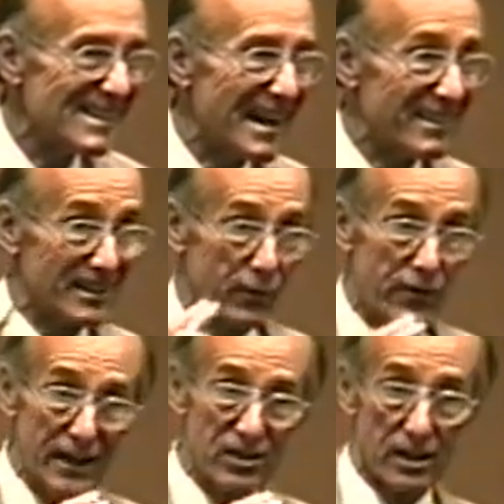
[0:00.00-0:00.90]
And then the
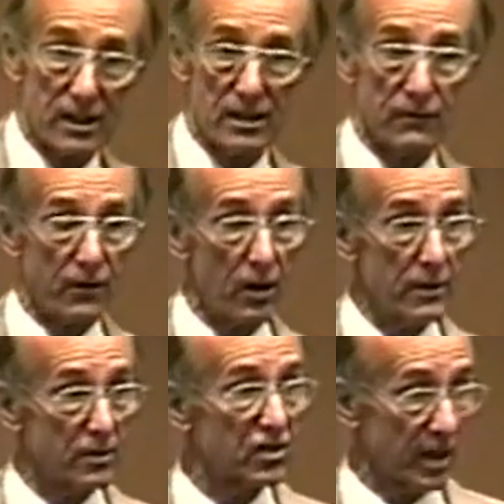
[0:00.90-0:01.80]
fascinating
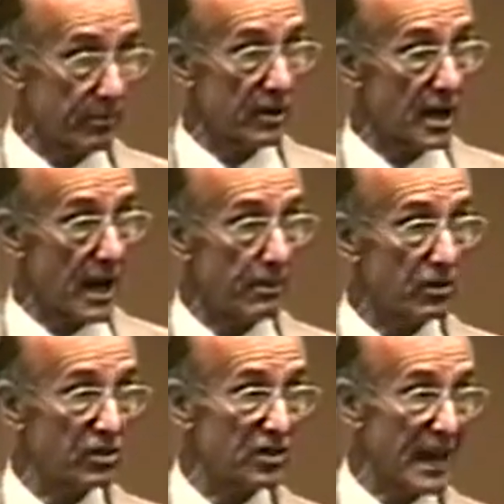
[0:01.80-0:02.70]
further step that
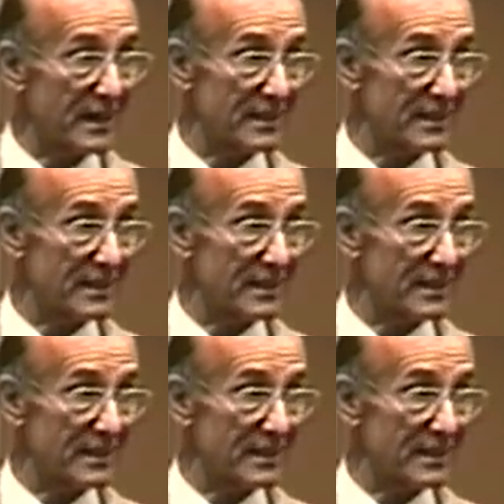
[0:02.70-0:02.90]
happens is as